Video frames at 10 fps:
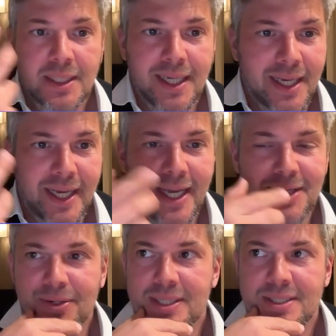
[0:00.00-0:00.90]
and again,
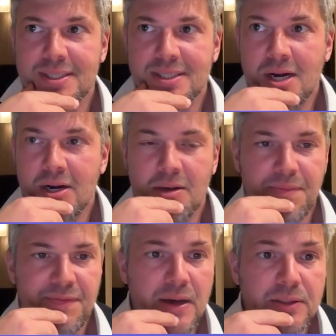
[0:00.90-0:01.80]
as a
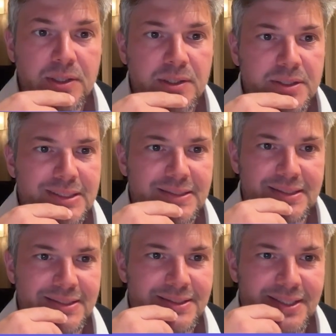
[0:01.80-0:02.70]
startup founder, this
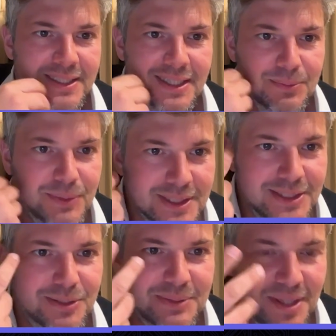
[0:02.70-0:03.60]
is the thing that we
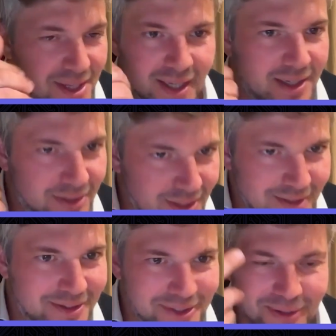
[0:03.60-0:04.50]
need to be thinking on
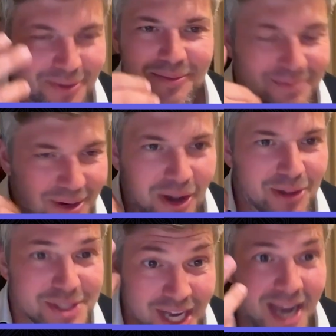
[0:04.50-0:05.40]
all
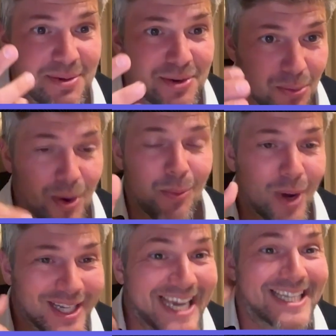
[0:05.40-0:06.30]
the time.
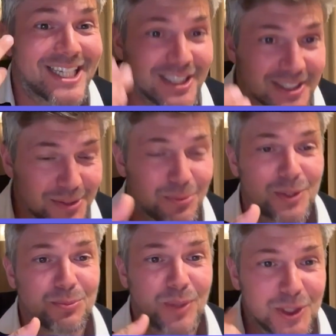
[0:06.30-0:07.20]
What can kill us?
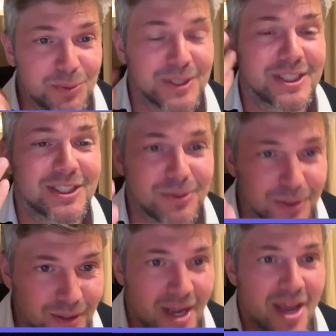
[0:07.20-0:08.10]
What do we need
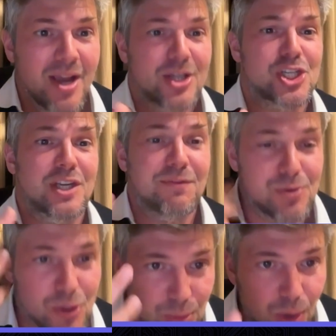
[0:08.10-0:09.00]
to achieve
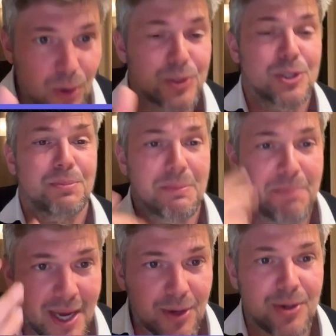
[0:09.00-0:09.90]
to grow, to be
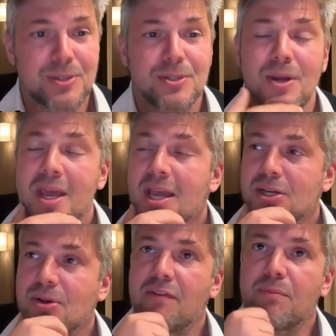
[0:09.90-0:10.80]
better, to
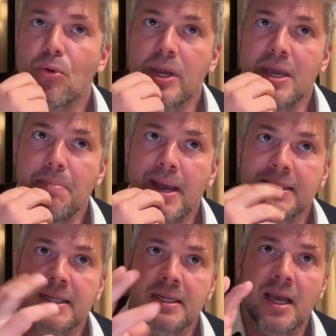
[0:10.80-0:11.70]
have more
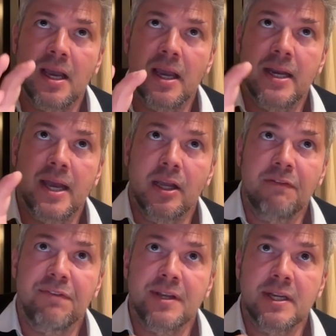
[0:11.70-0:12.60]
impact? And at
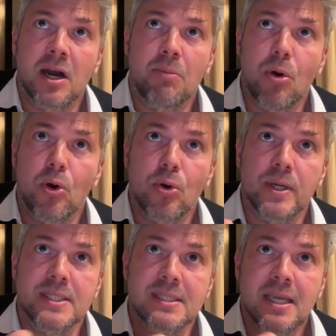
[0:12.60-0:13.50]
Nfinite, our motto
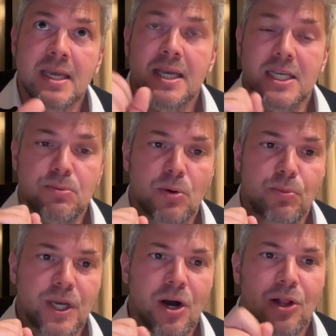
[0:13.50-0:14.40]
is what
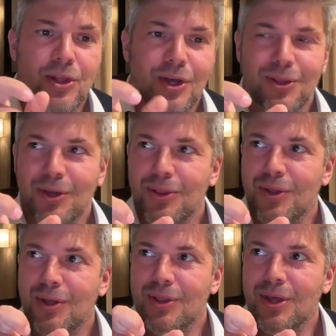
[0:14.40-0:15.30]
we call
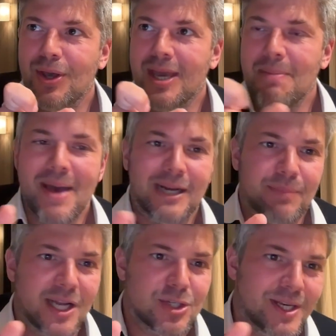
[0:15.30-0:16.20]
the impact
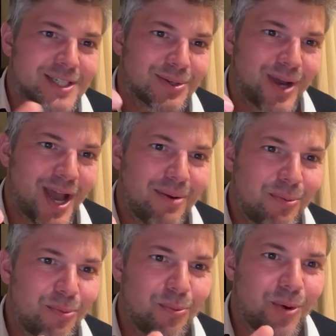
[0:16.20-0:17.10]
matrix. So
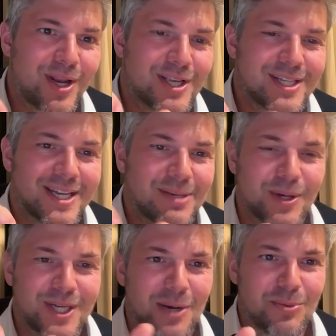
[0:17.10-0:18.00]
what is it
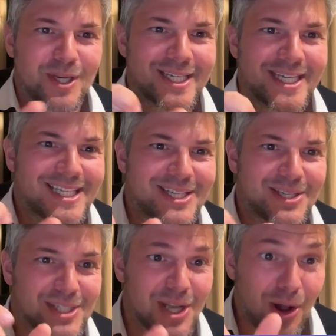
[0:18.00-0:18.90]
that we need to
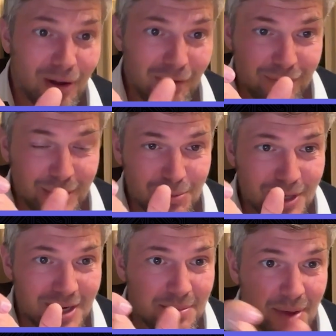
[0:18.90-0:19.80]
solve with the
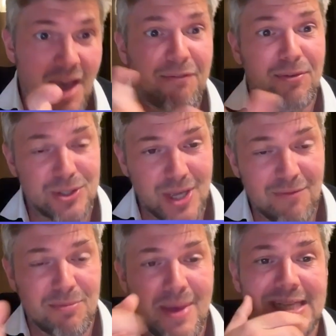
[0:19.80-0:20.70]
minimum effort to
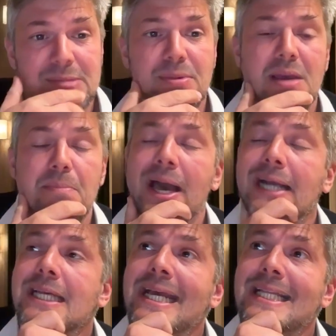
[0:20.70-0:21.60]
have the maximum
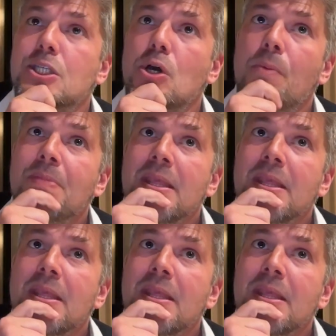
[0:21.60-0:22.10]
impact? And so